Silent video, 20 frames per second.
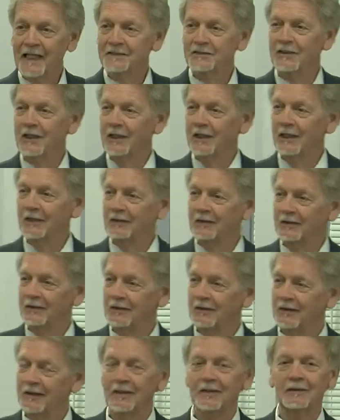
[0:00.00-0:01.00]
I did.
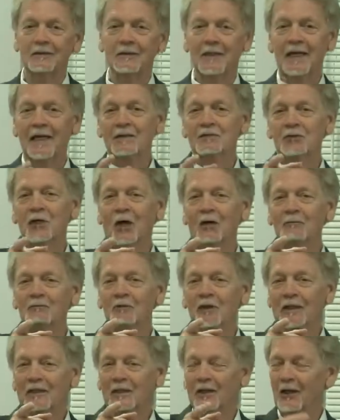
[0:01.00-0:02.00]
It's
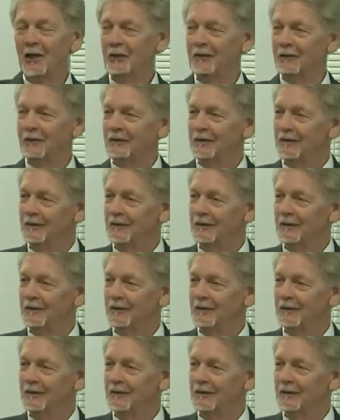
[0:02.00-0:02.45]
on video.